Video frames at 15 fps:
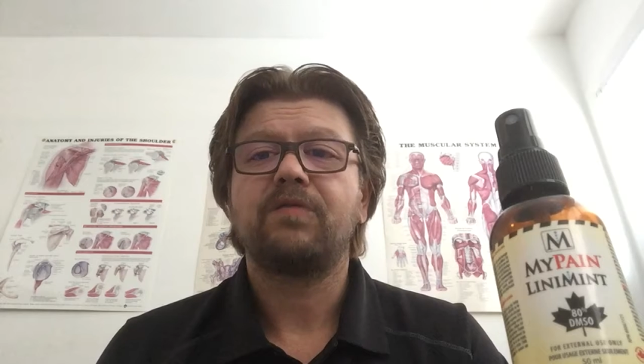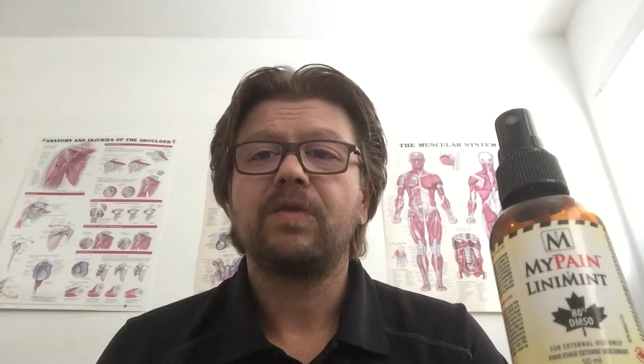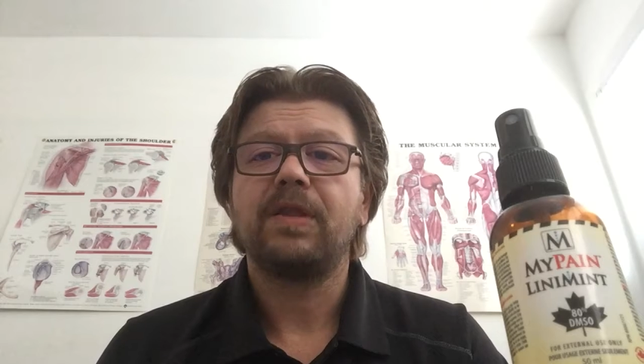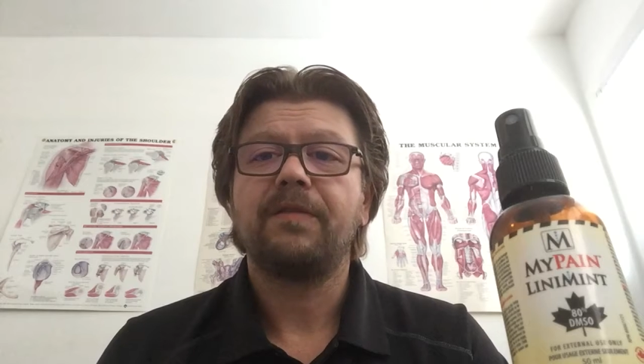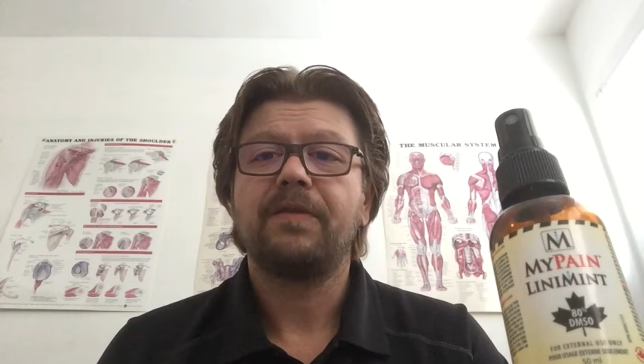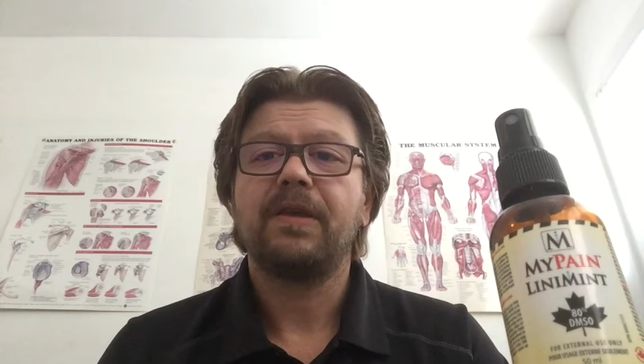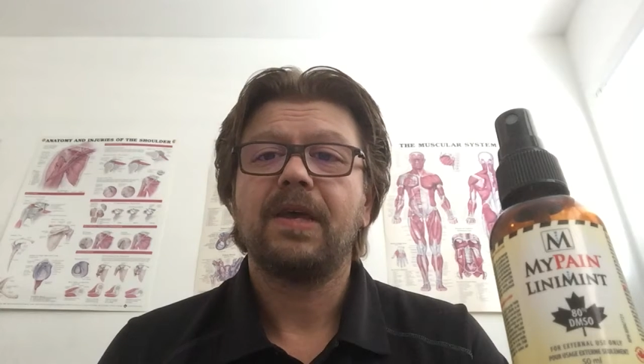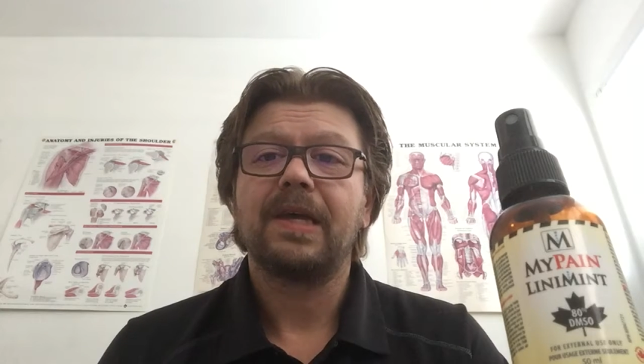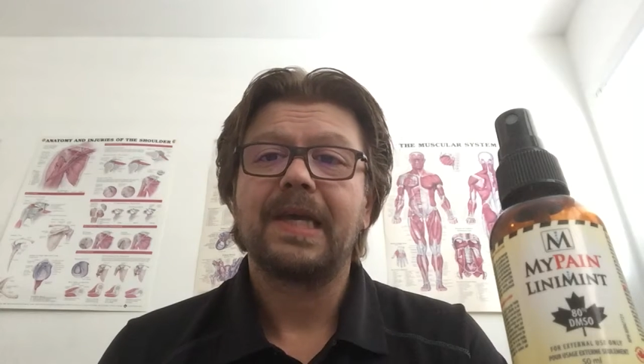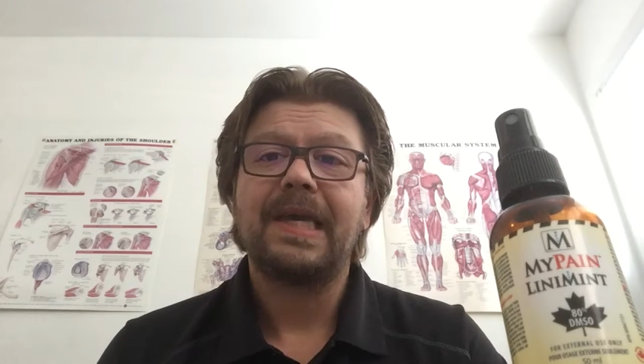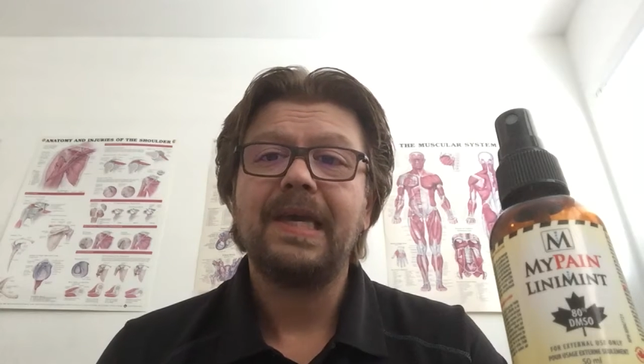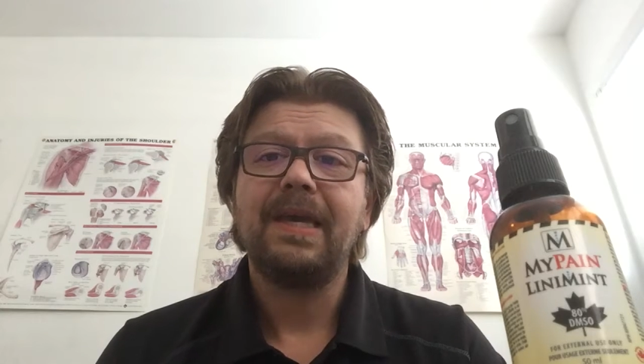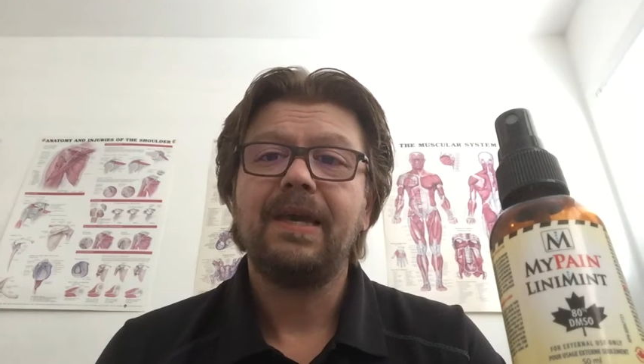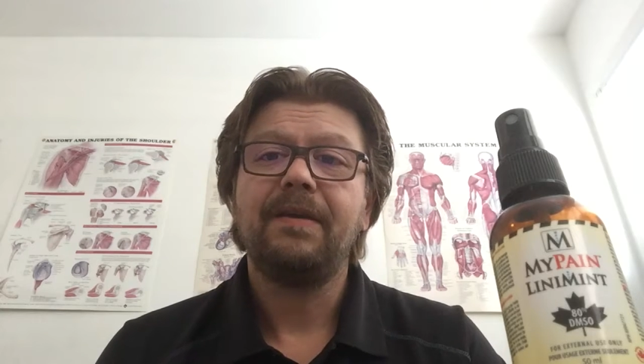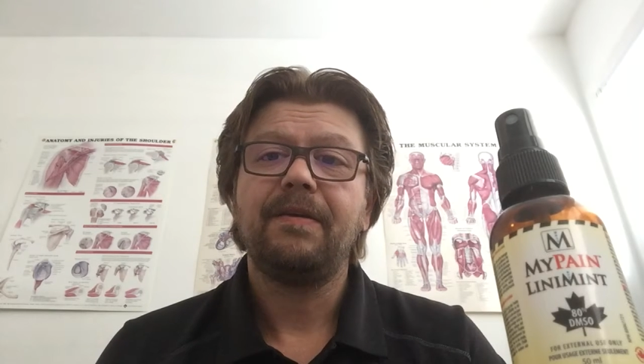really a
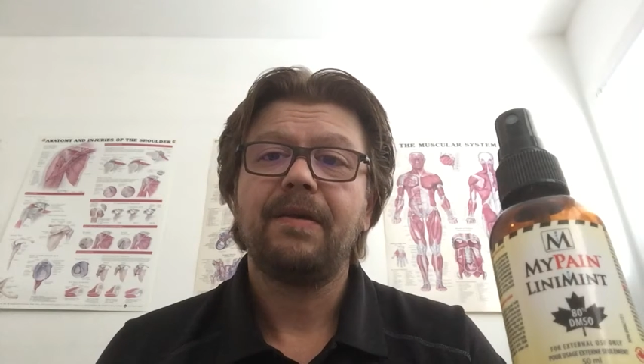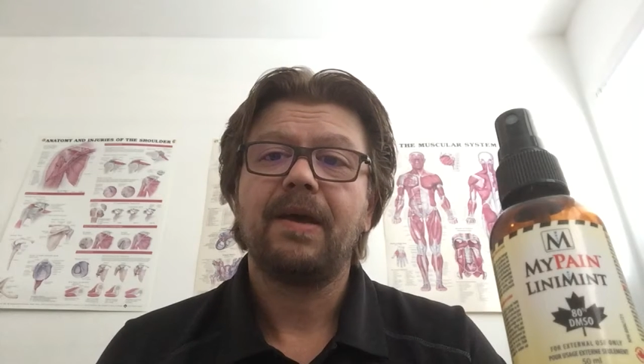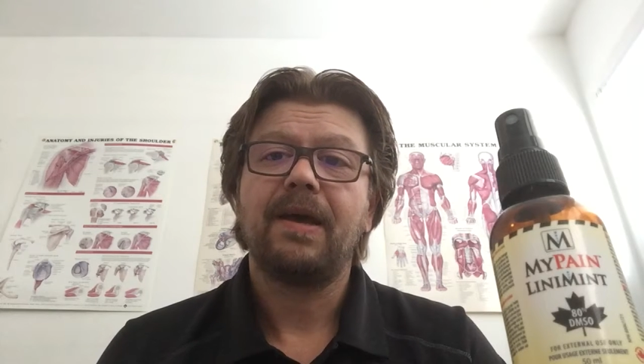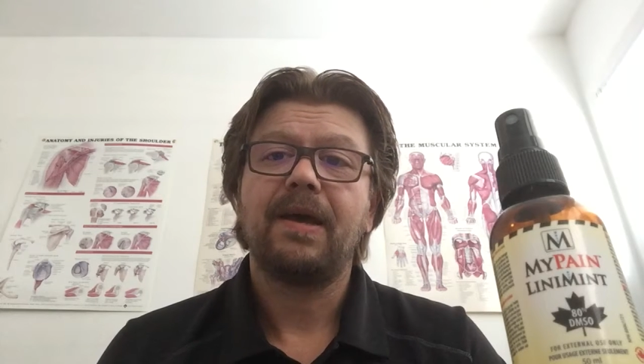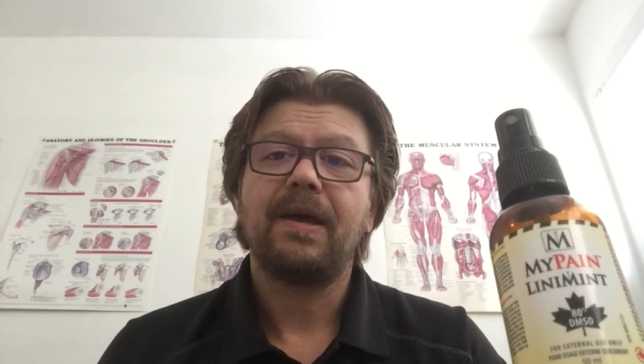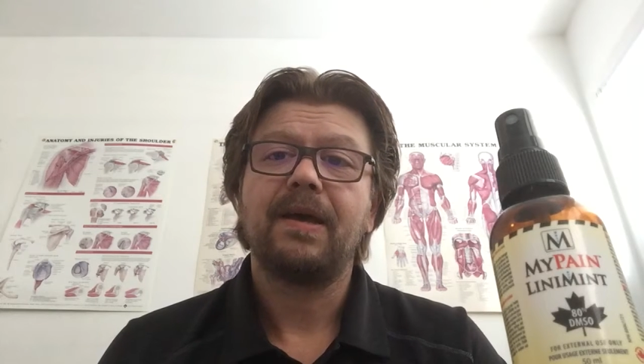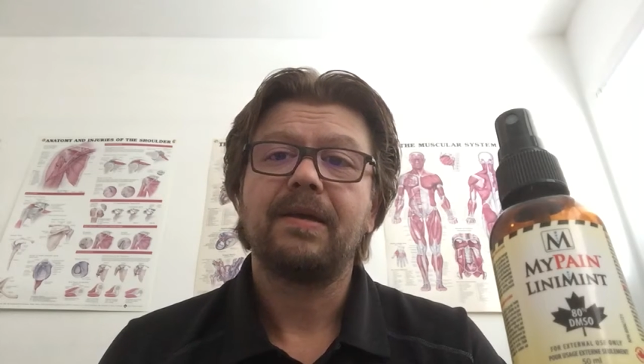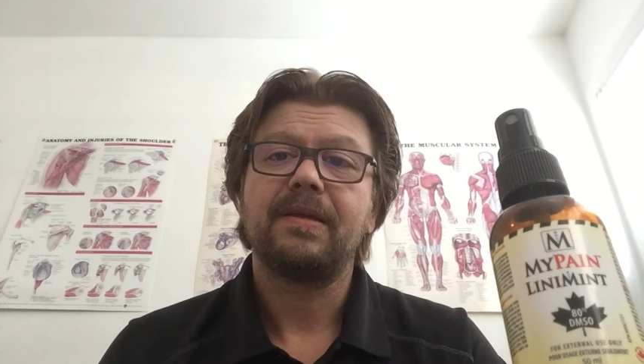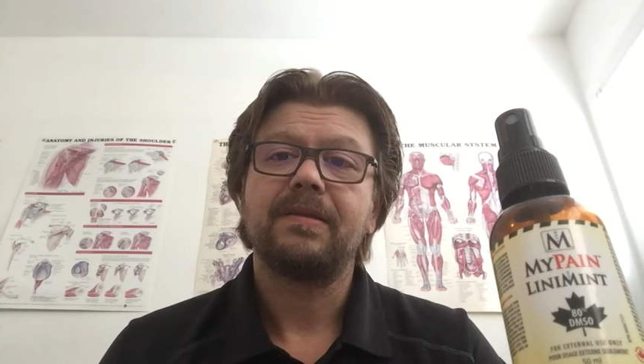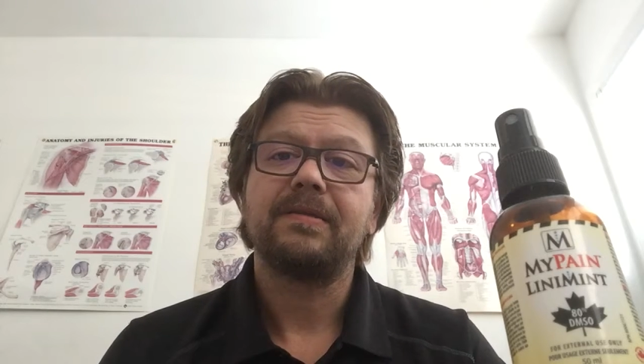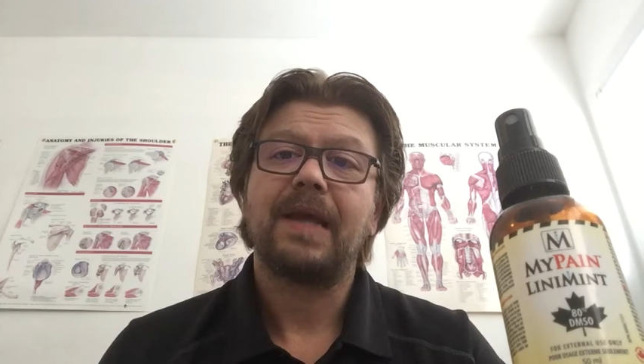key uh,